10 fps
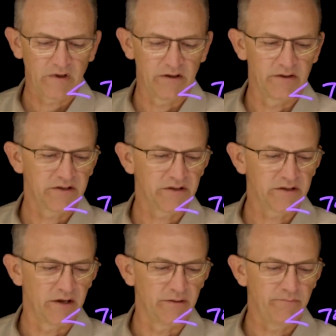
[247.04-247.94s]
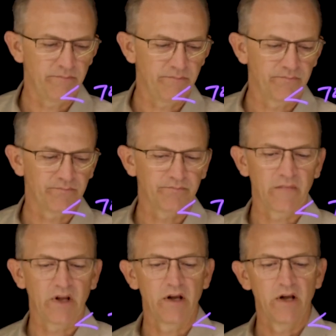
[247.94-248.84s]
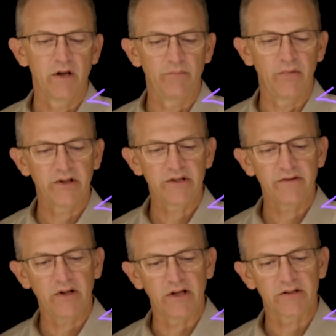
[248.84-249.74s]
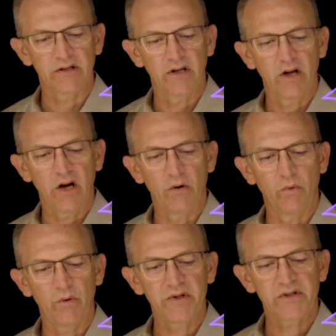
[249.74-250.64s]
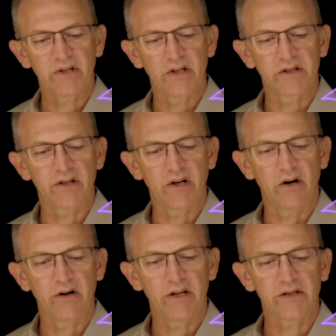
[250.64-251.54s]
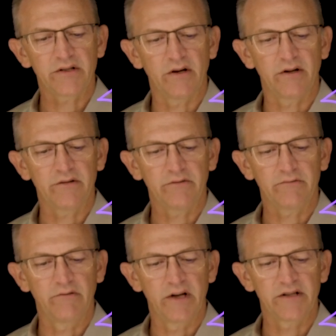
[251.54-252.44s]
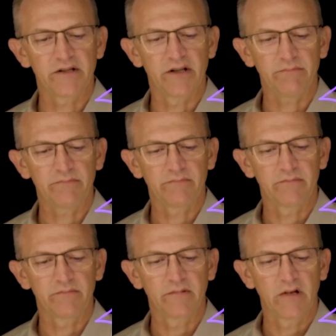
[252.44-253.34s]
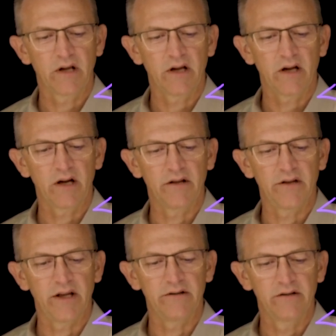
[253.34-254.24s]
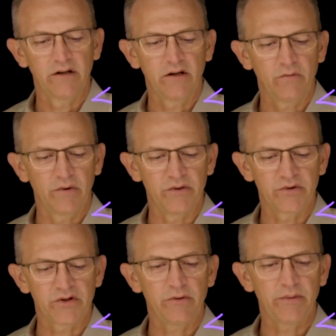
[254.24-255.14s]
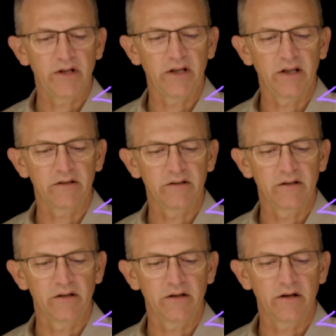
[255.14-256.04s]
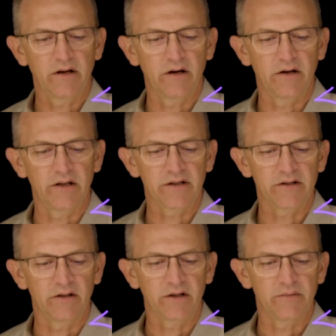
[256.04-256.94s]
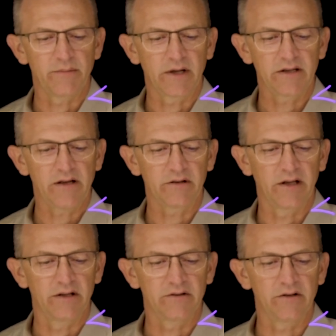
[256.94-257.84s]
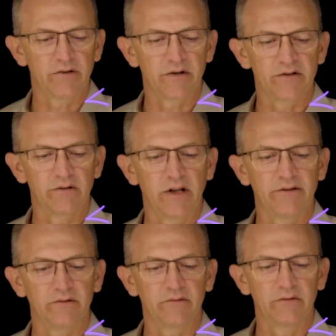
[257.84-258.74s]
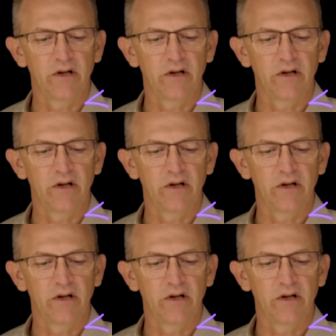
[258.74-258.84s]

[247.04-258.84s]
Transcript: And this is time. Millions of hits. And what we see is that RDS on raises up, and then when you stop hitting it, RDS on comes back down again to the original level.